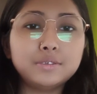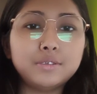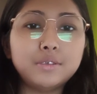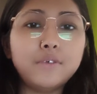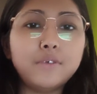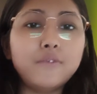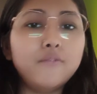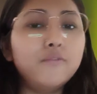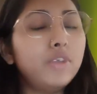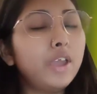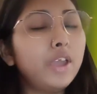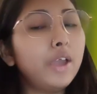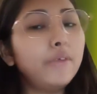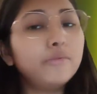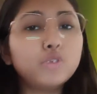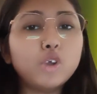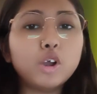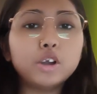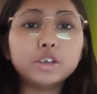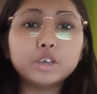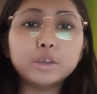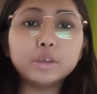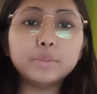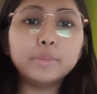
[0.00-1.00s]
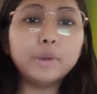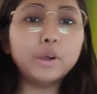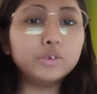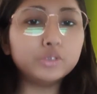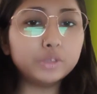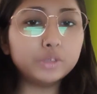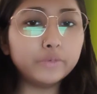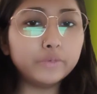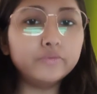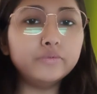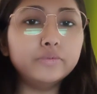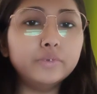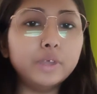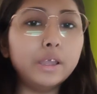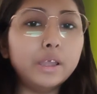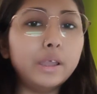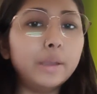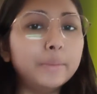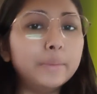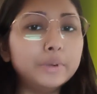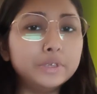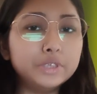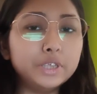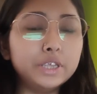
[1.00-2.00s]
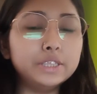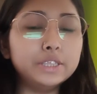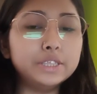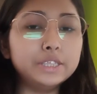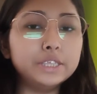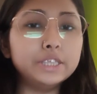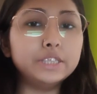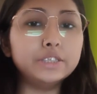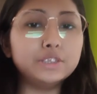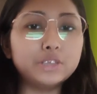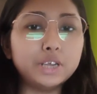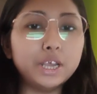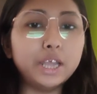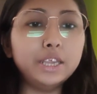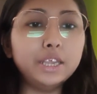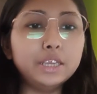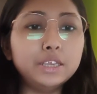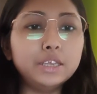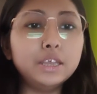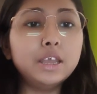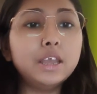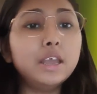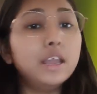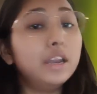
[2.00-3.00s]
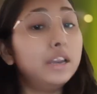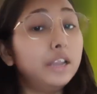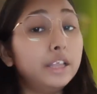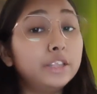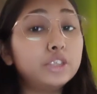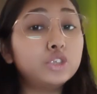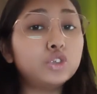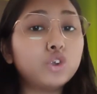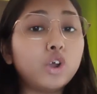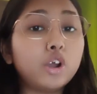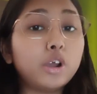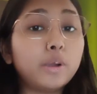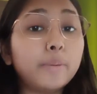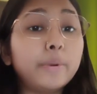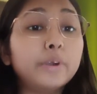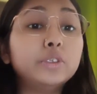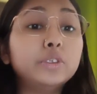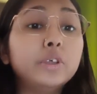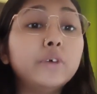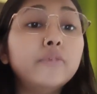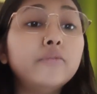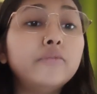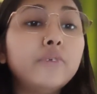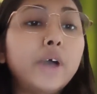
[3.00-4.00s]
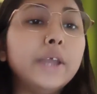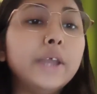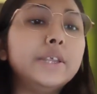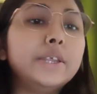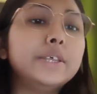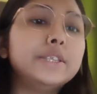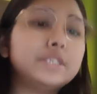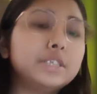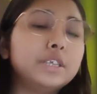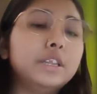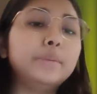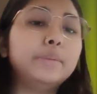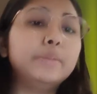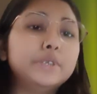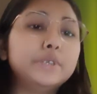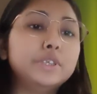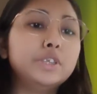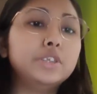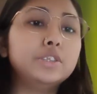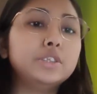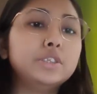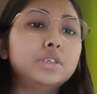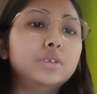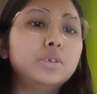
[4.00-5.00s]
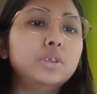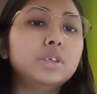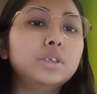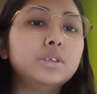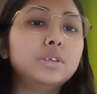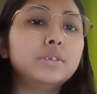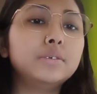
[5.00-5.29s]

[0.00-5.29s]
We have talked about the emergencies, right? Let's talk about the financial emergency.